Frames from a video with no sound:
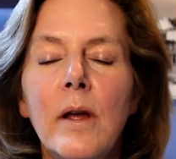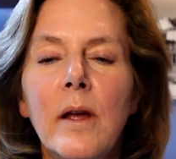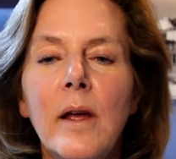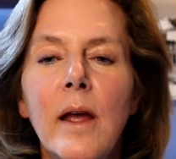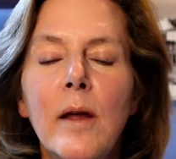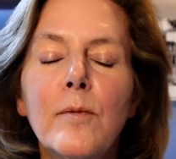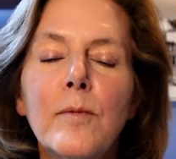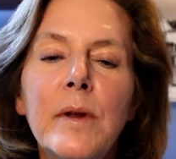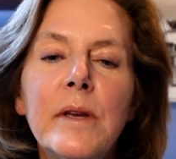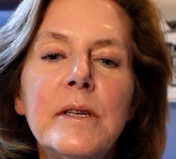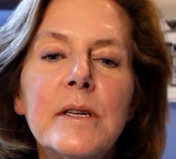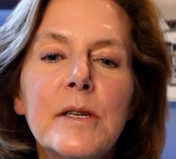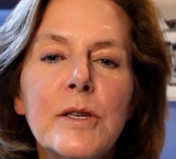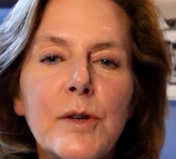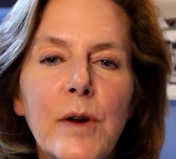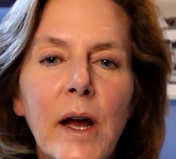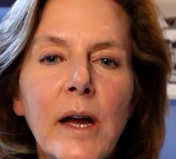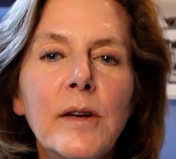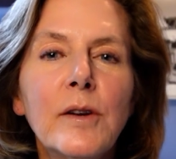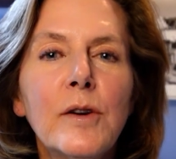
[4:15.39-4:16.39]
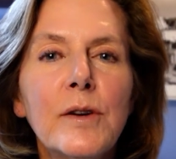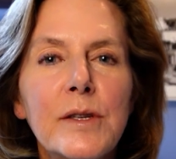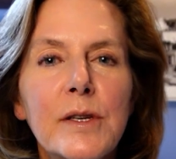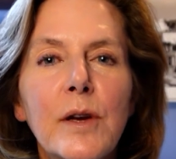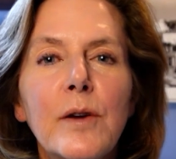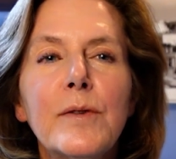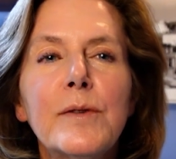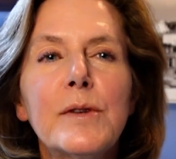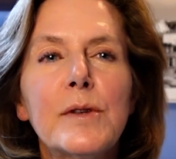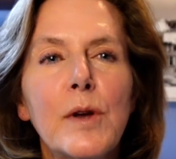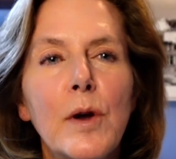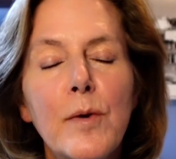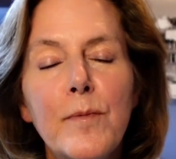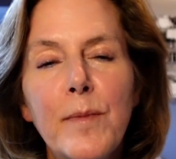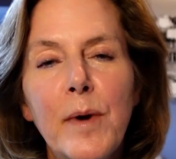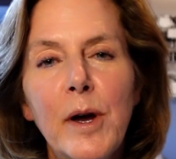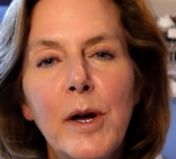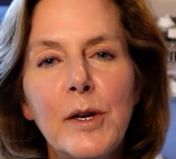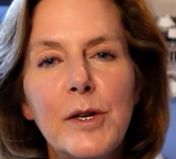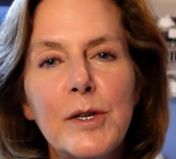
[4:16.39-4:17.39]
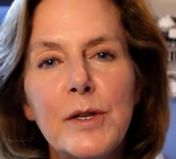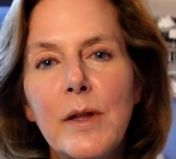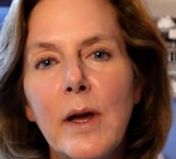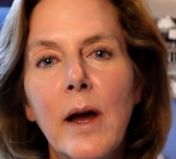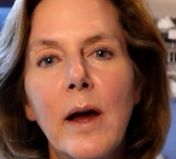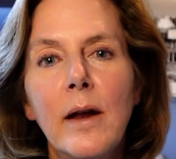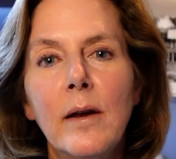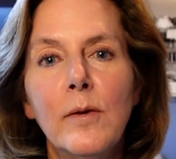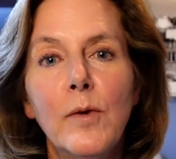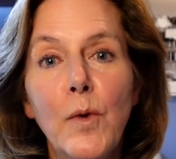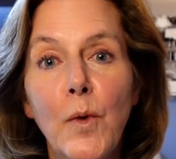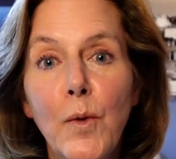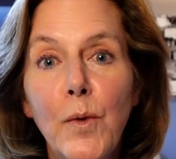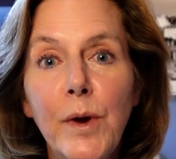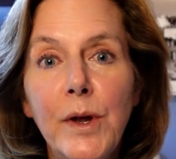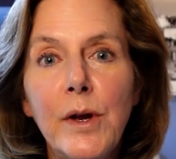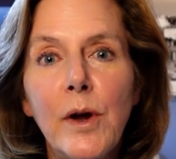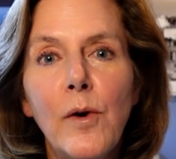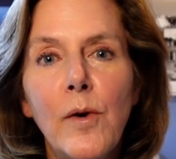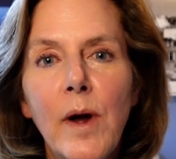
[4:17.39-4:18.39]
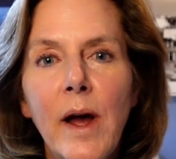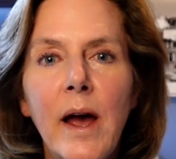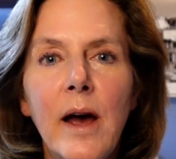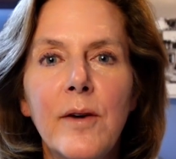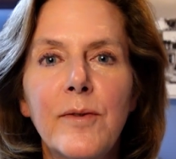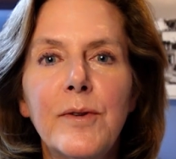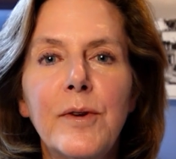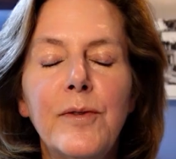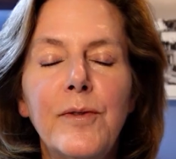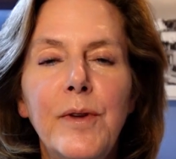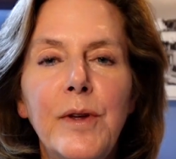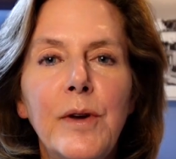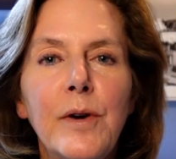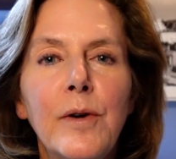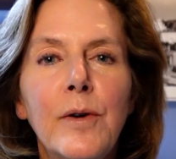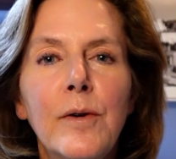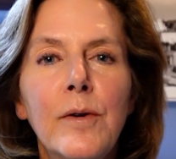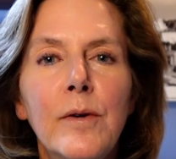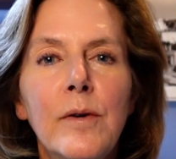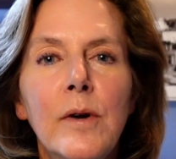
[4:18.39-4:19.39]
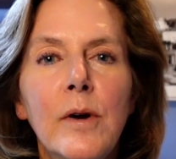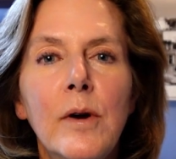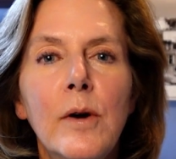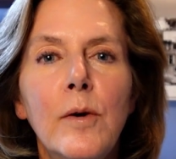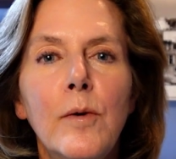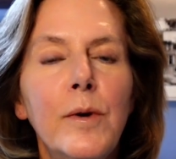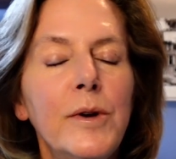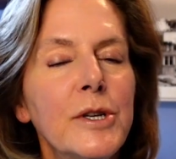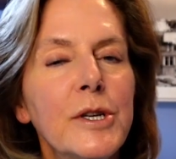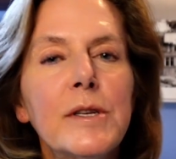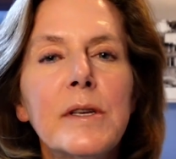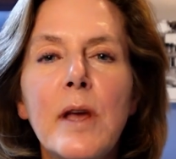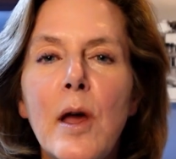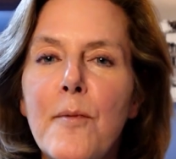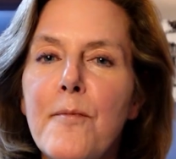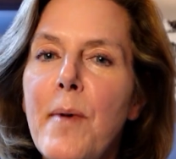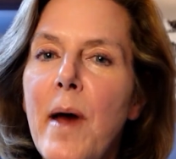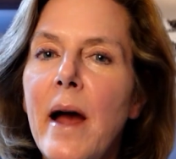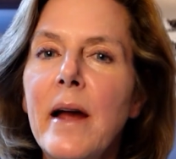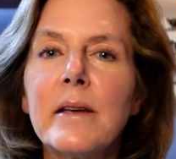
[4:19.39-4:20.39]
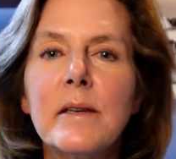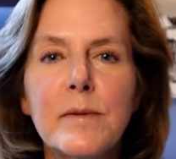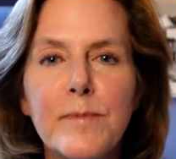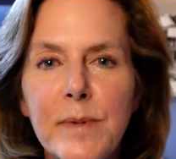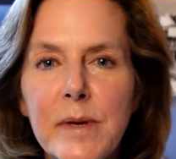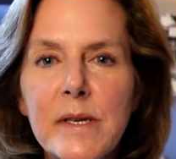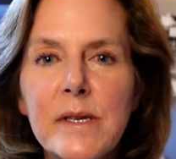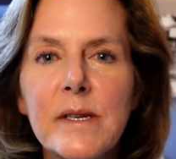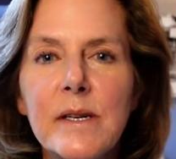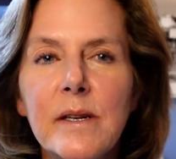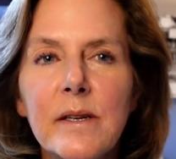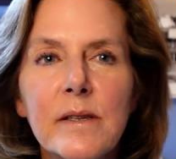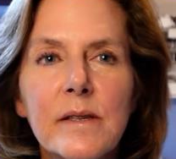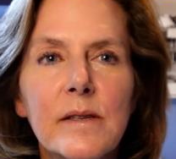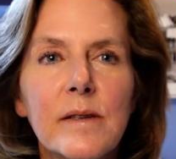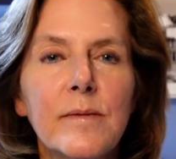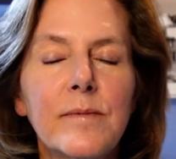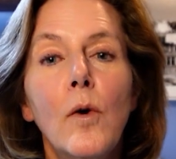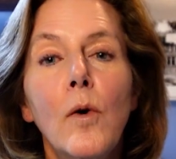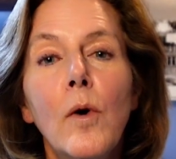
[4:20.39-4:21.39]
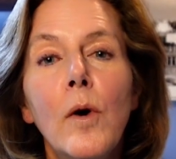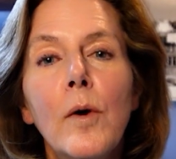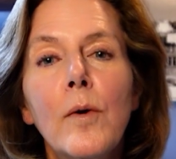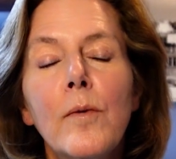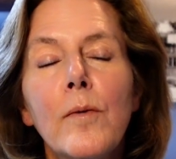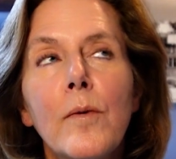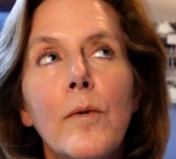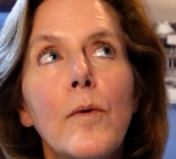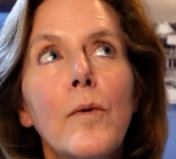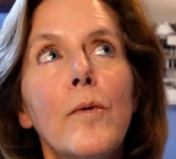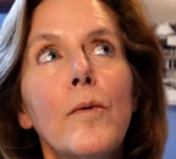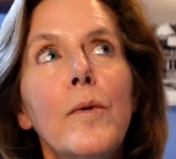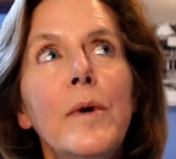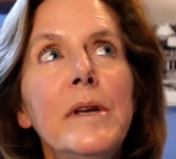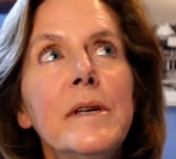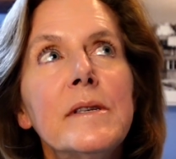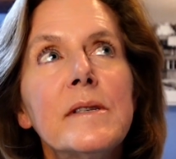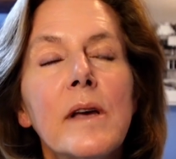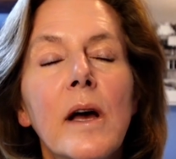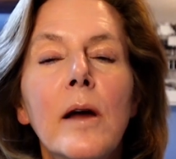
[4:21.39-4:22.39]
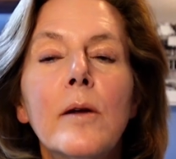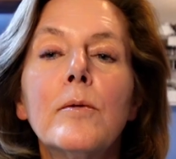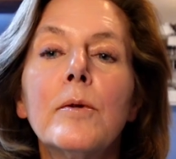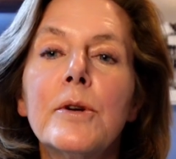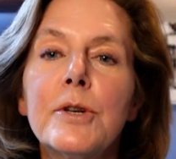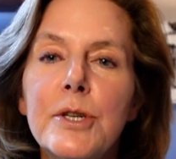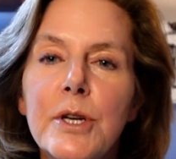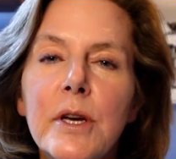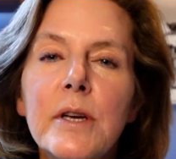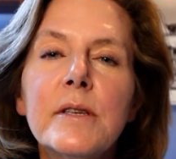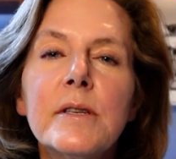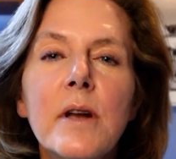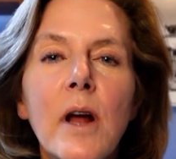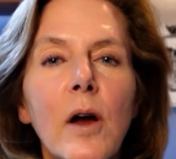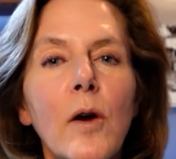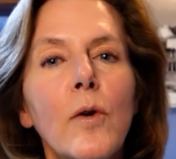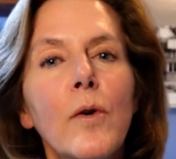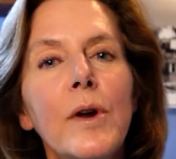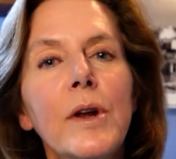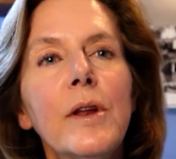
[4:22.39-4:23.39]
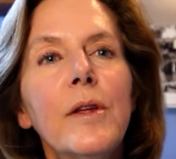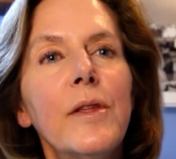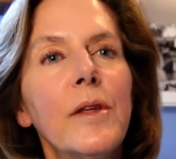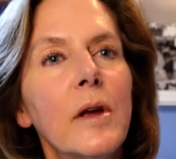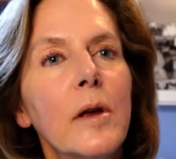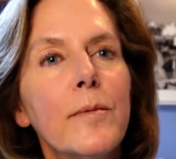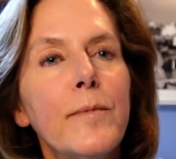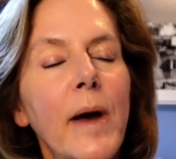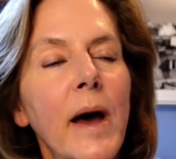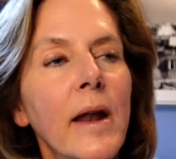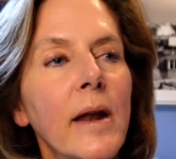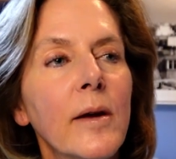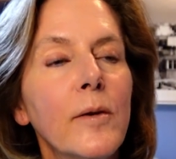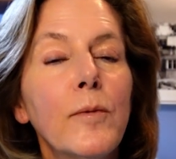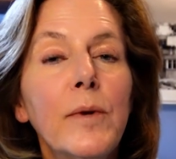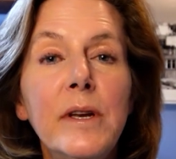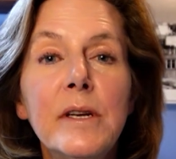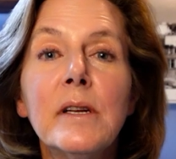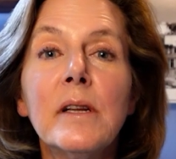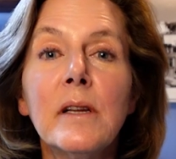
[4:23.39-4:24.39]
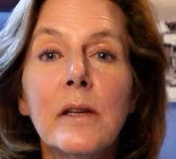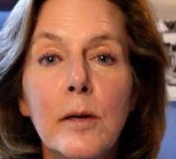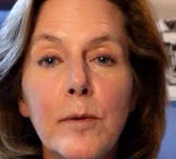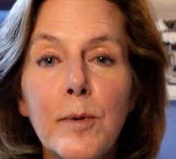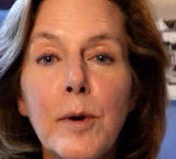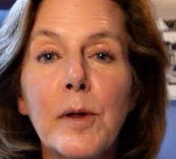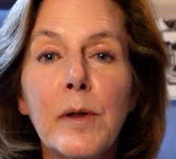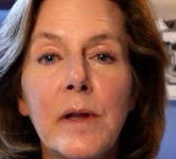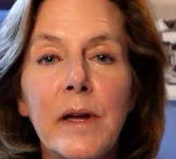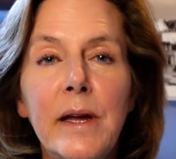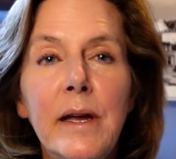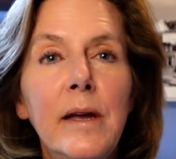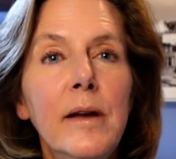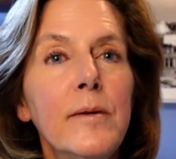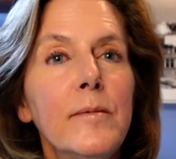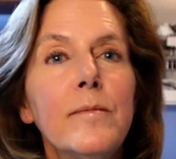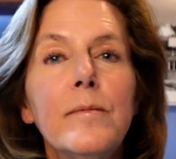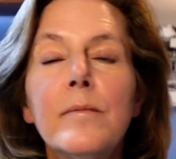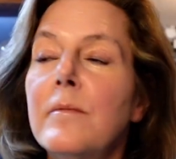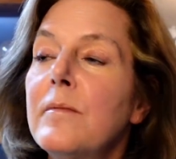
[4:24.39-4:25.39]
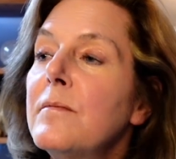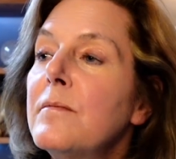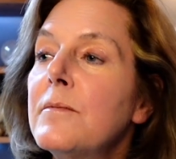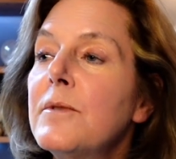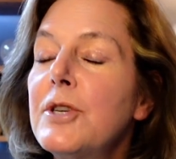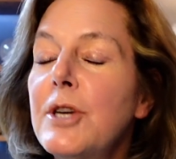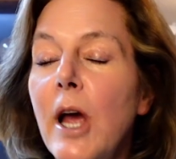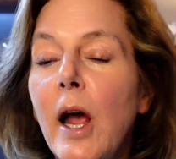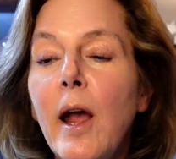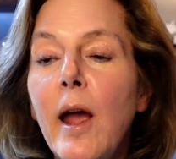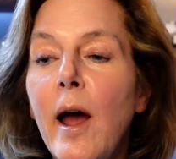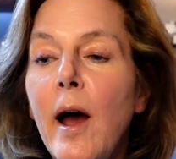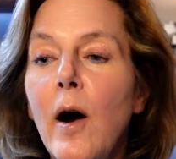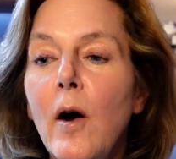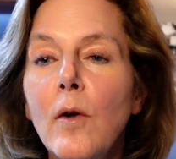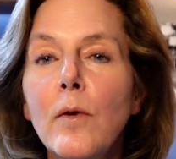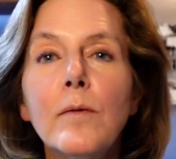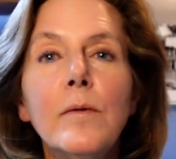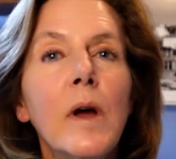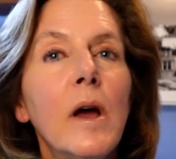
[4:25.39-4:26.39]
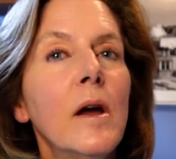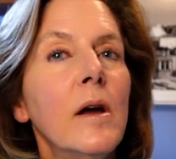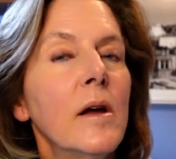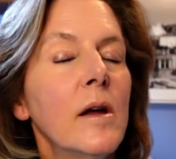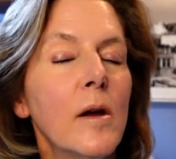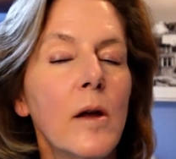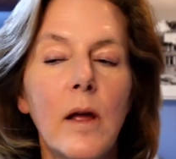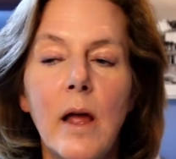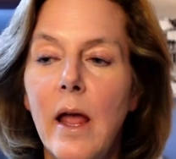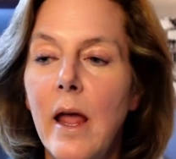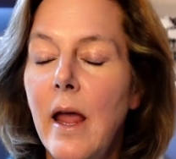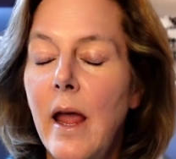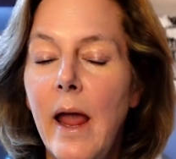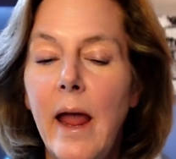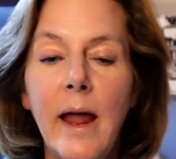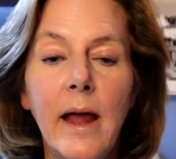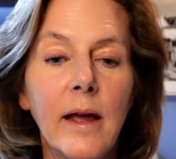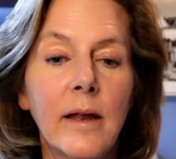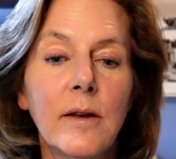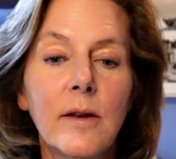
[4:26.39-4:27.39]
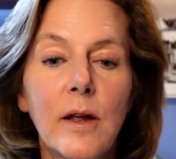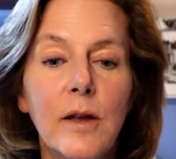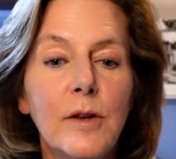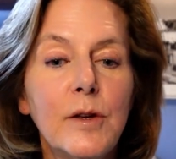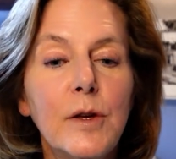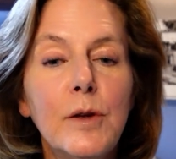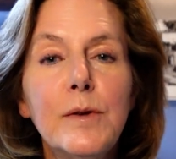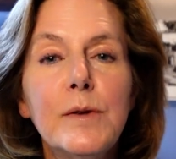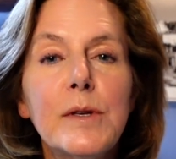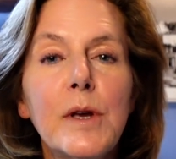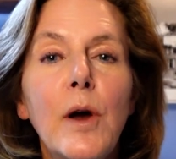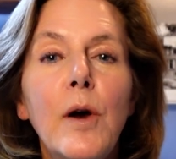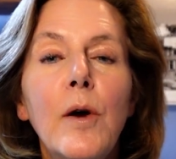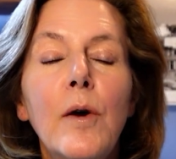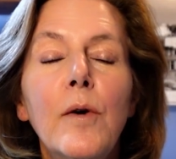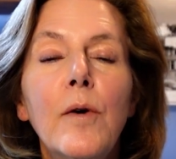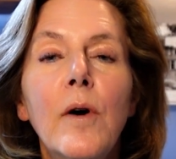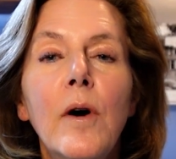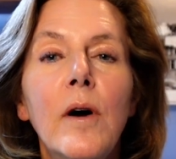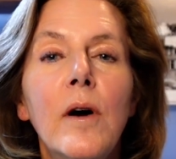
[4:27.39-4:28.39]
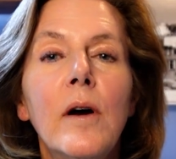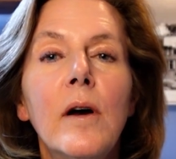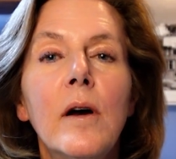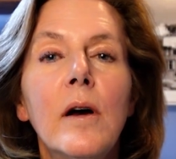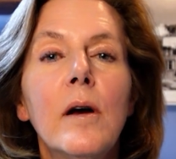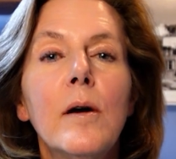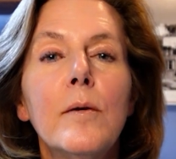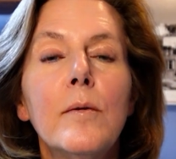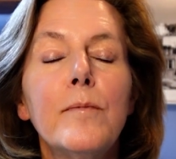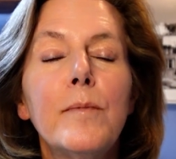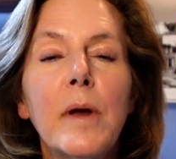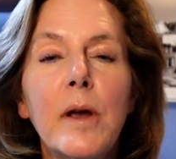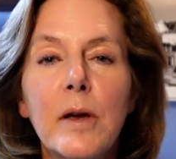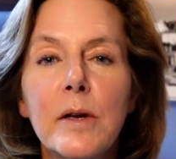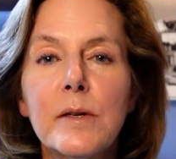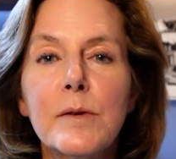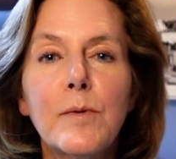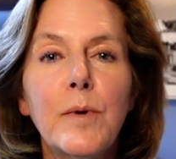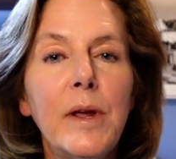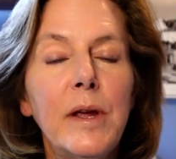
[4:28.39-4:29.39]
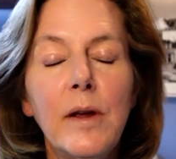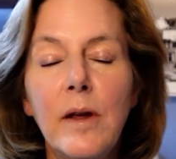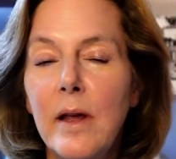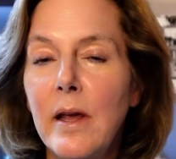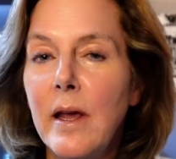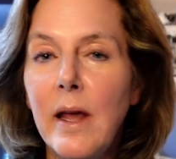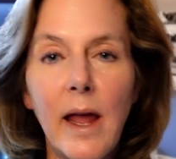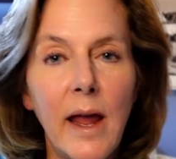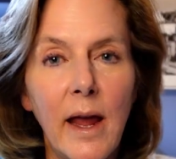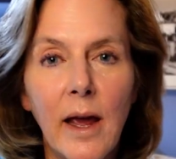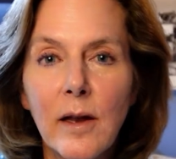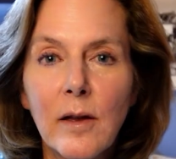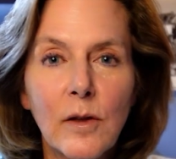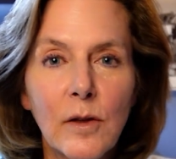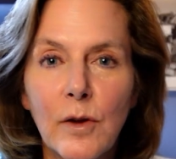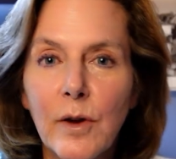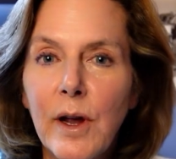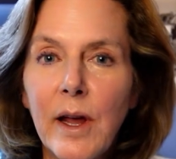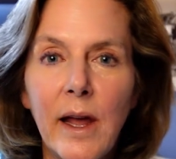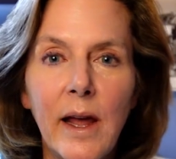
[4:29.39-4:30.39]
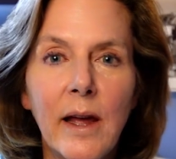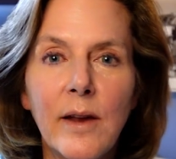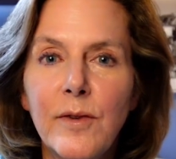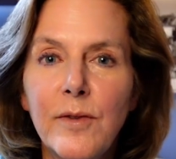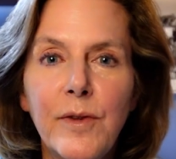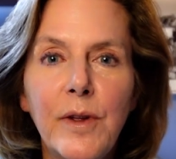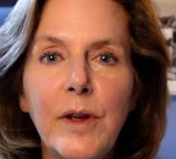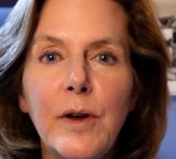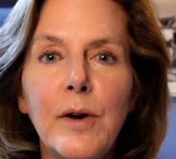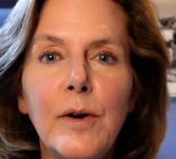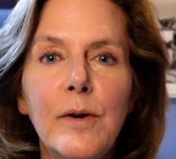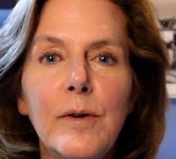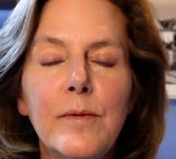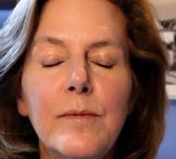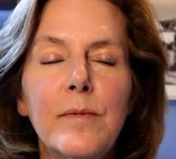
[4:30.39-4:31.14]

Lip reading: And we distract ourselves so much that we don't have to feel. We just get back to business. Or we decide we're just not going to think about it. We deliberately check out and do so because we can't look and feel.